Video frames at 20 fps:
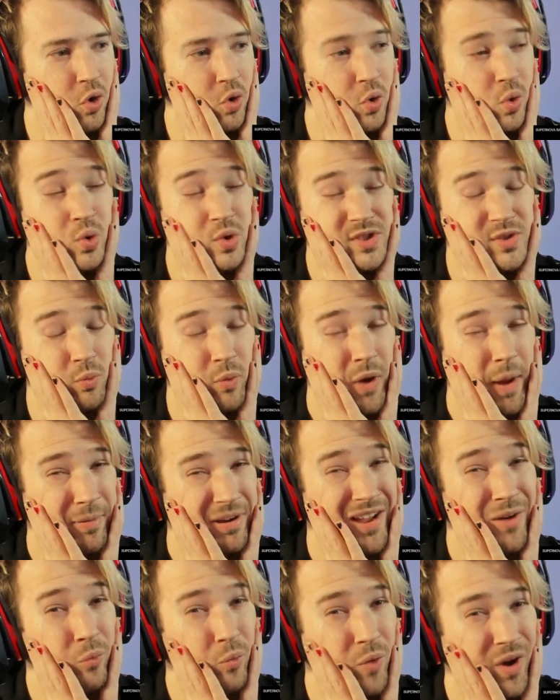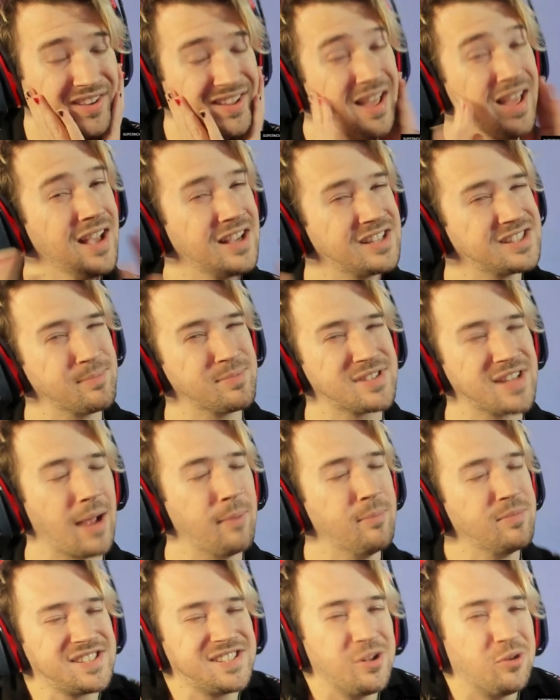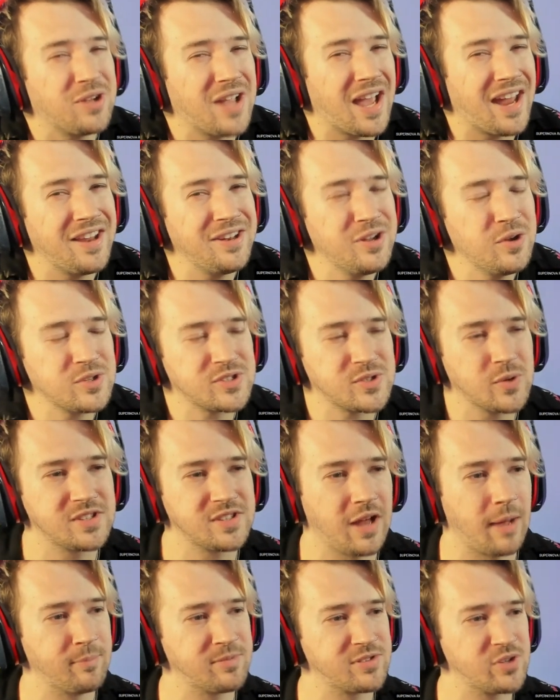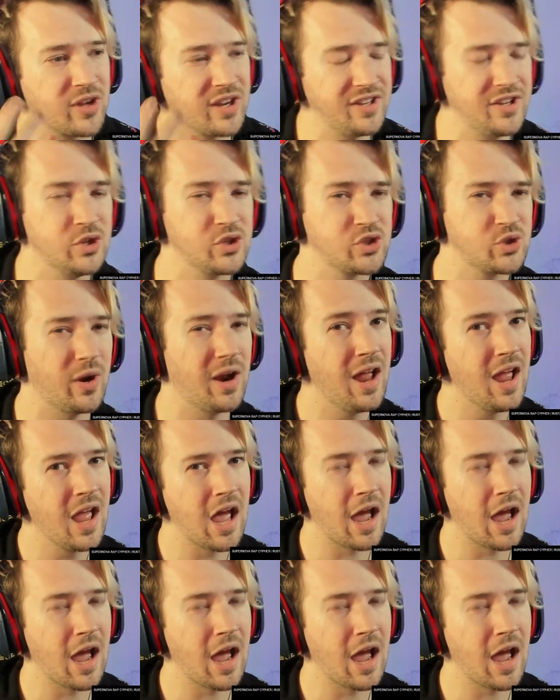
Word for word: who's rapping at what, because I'm, I'm still kind of new, so it's, I'm still getting used to it.